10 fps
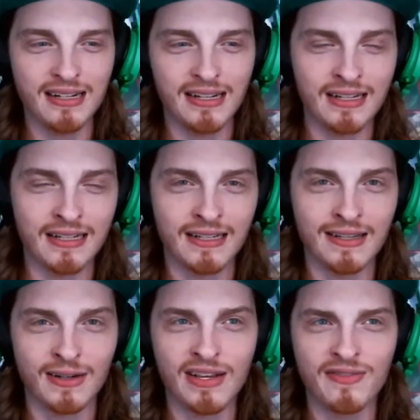and
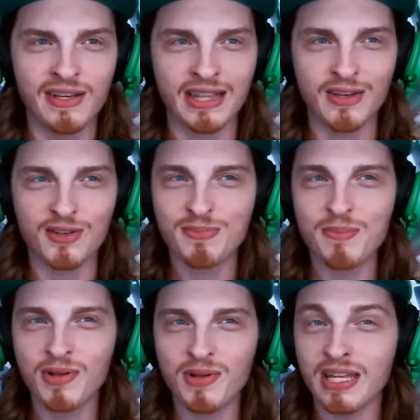they're giving those
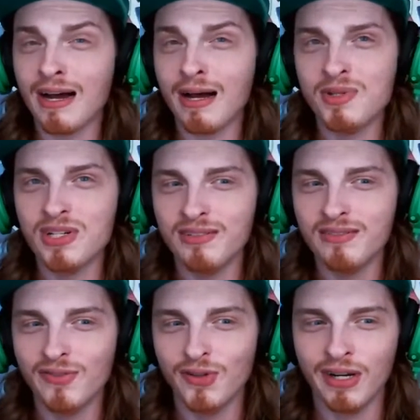people the
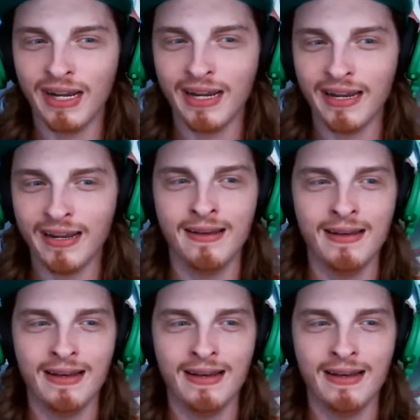option for a